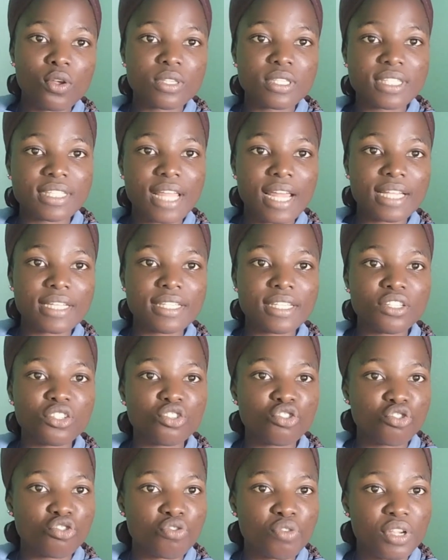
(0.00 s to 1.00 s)
standing
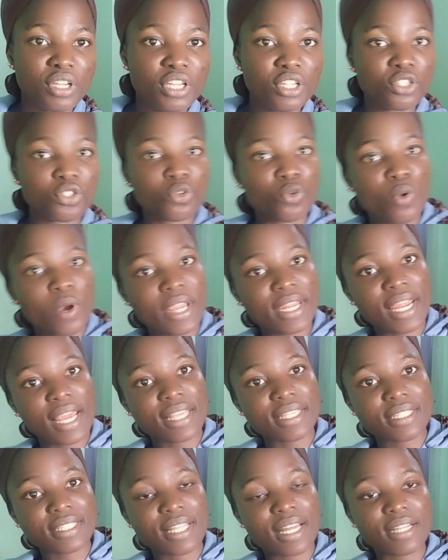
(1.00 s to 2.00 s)
straight, a square
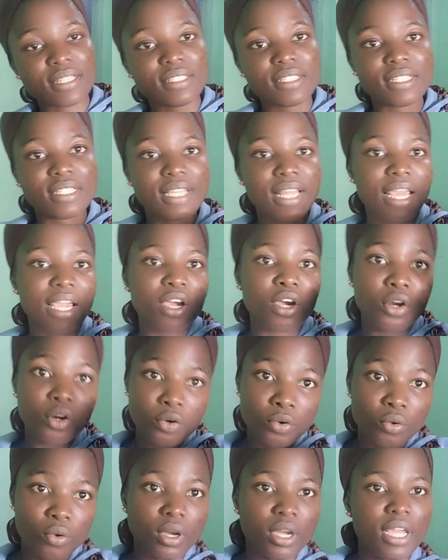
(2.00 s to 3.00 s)
that is standing like
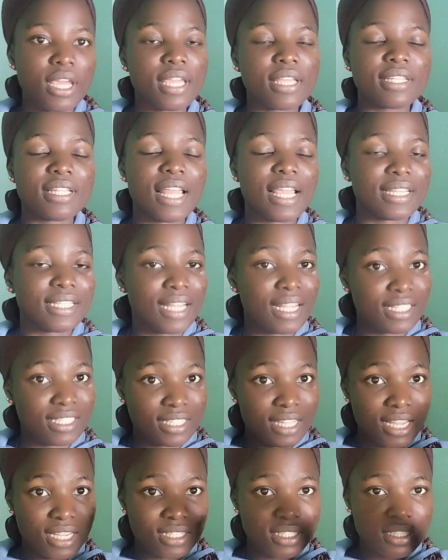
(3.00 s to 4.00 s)
crook, like
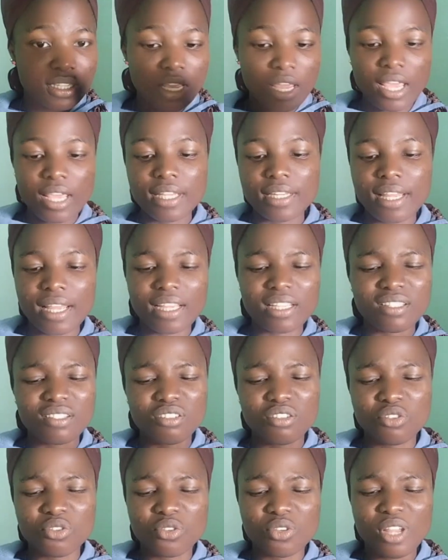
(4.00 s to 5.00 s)
that is
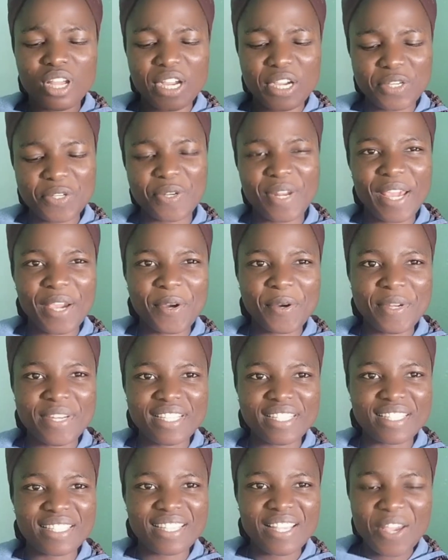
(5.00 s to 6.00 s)
how should I call
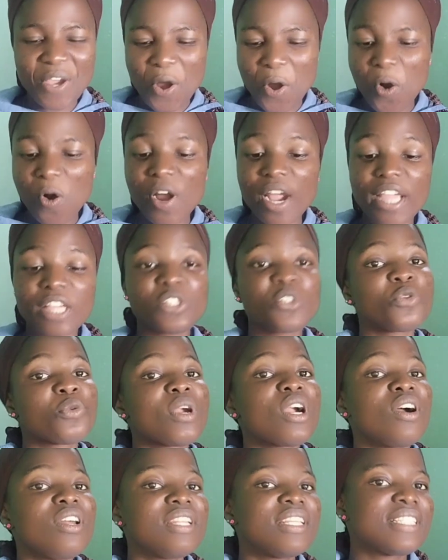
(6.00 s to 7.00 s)
it? Okay, should
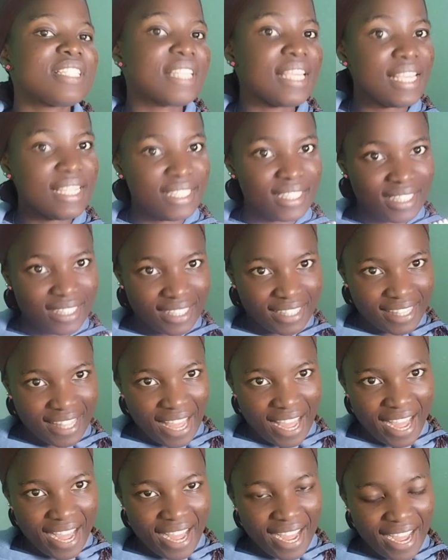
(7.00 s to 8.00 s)
we call it a
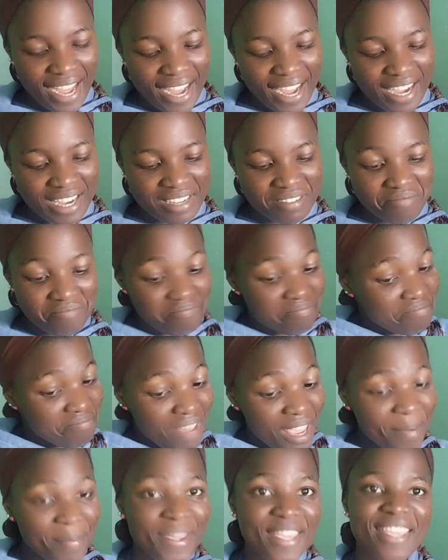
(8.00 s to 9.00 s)
star?
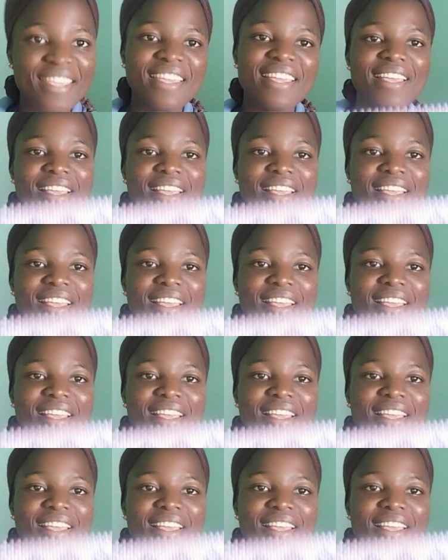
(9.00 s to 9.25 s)
Maybe.